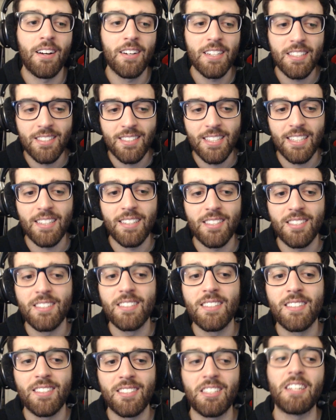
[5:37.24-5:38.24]
sit this in
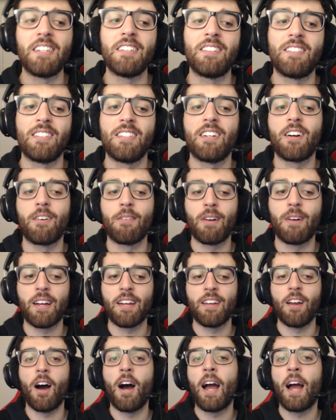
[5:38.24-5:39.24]
the C tier, I
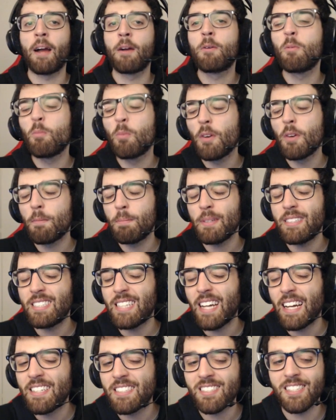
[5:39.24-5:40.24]
reckon. I would have
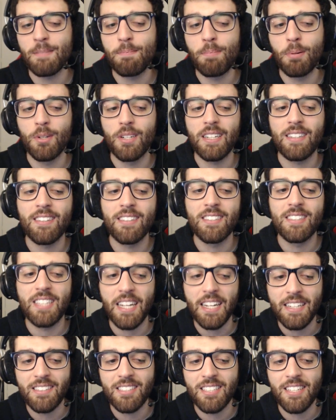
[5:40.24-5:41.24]
potentially put it in the
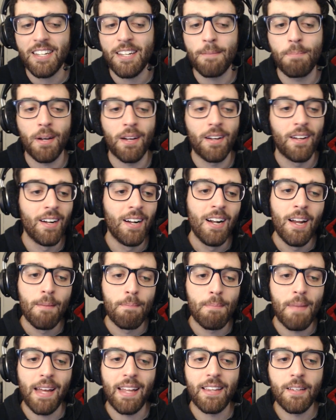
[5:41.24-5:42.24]
D tier, but
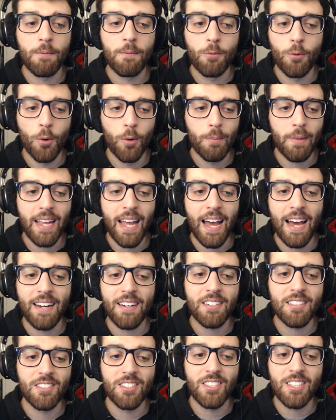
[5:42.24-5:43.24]
man, the raw
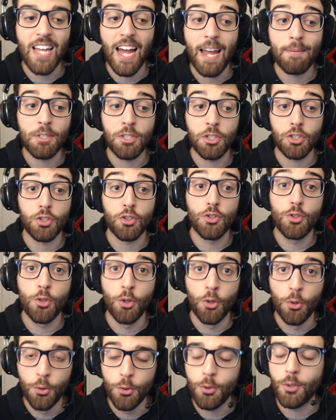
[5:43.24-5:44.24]
mechanics of this game is just
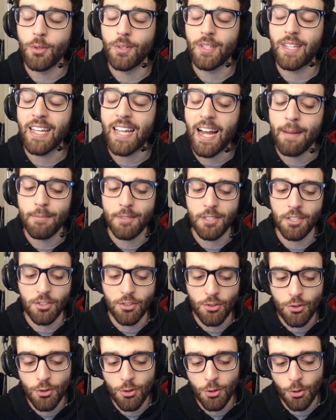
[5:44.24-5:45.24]
too good. The game is
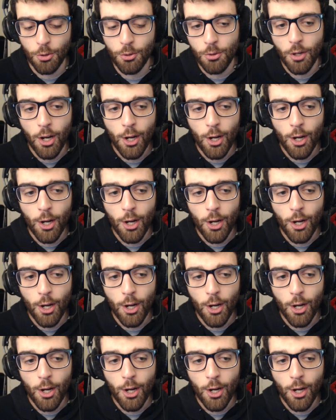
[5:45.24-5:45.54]
just too